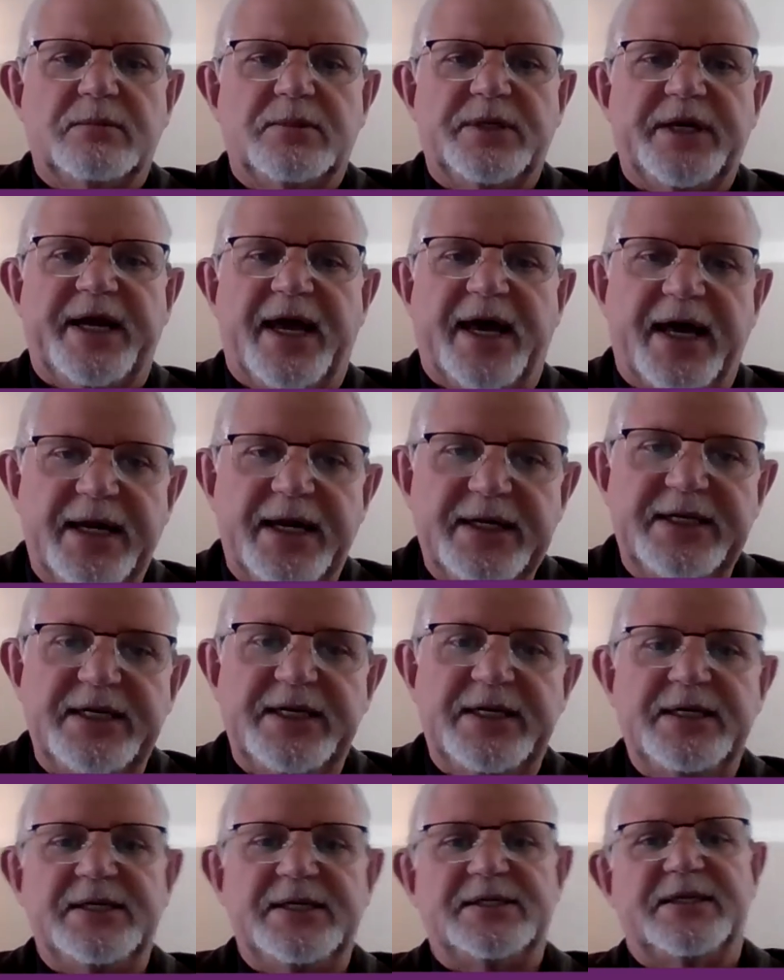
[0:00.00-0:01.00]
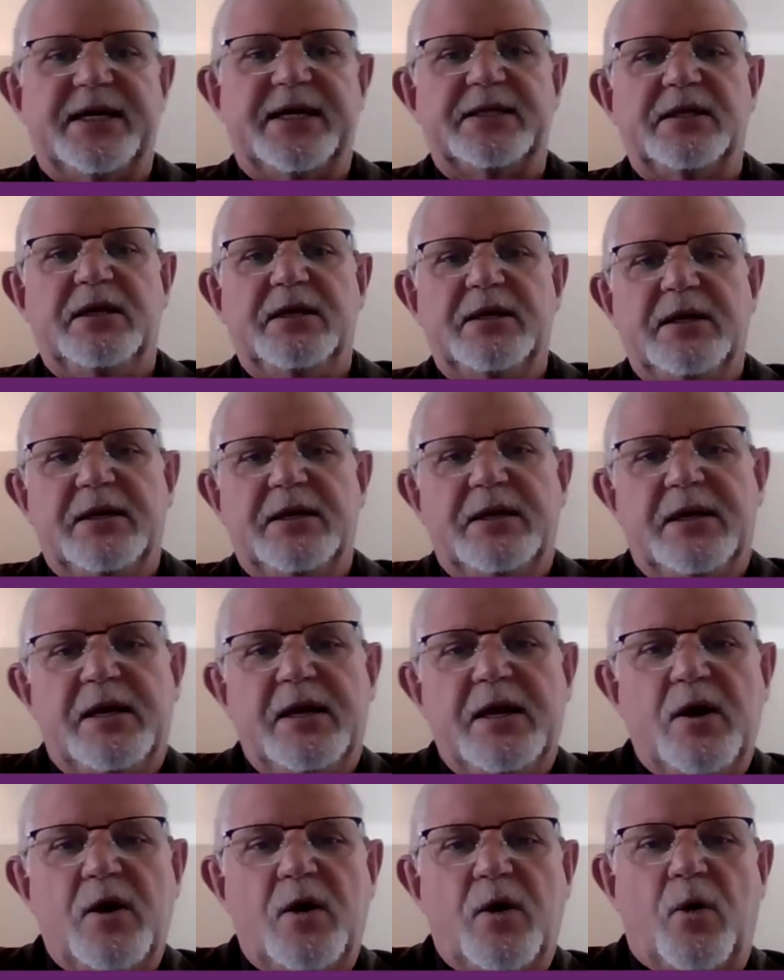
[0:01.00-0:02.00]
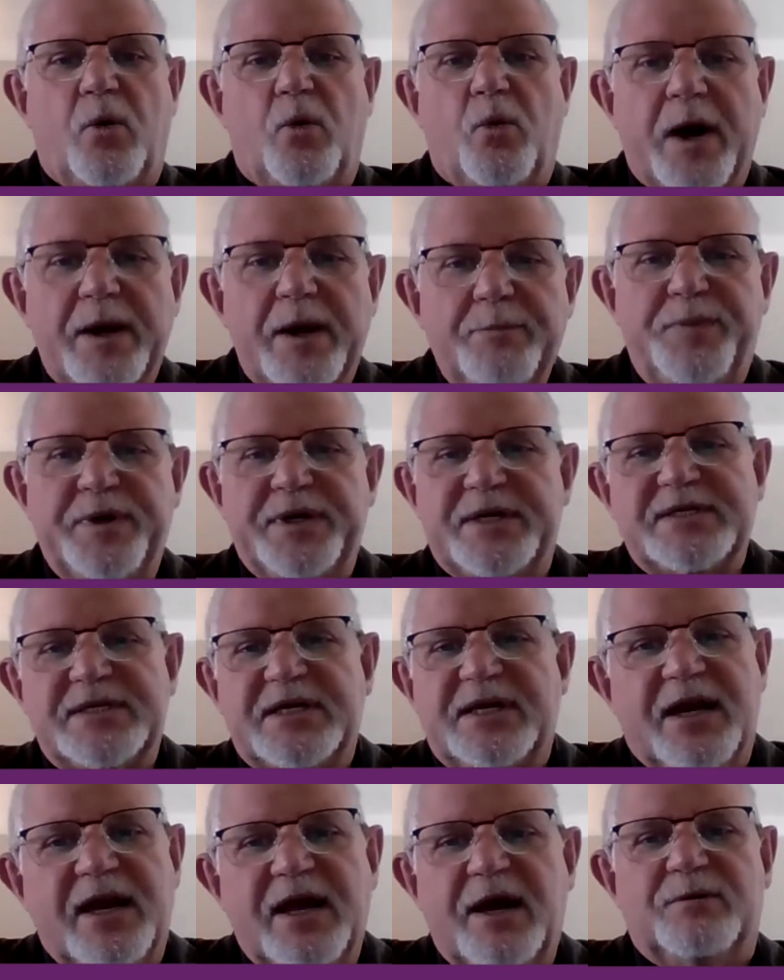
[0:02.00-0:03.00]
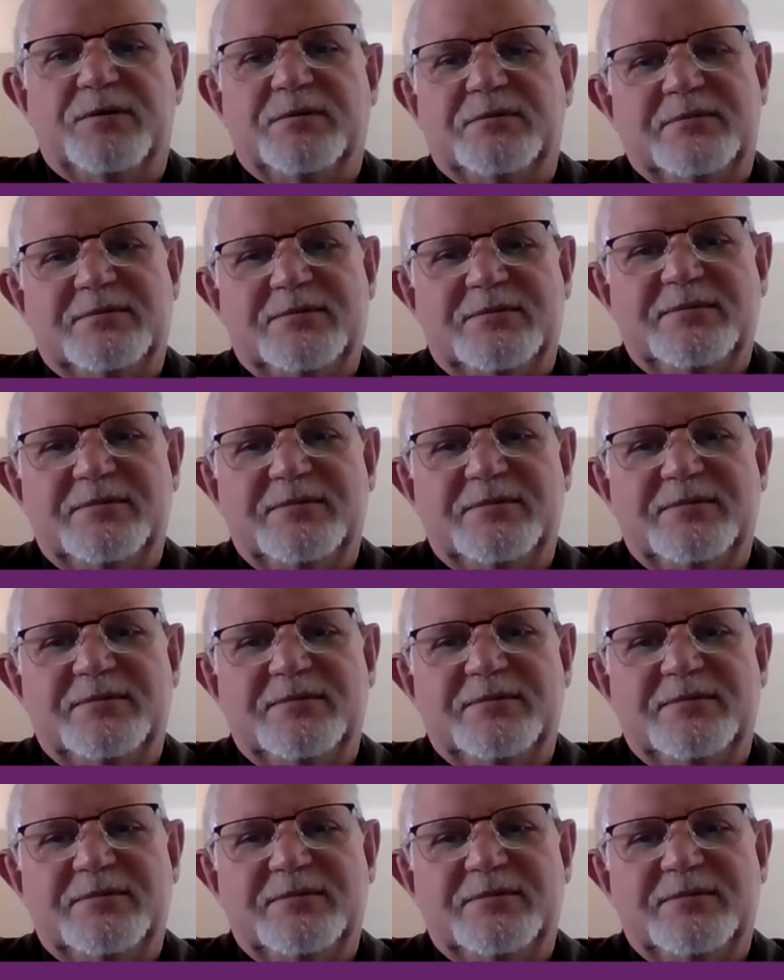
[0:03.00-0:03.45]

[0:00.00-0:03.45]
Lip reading: The reality is that one person alone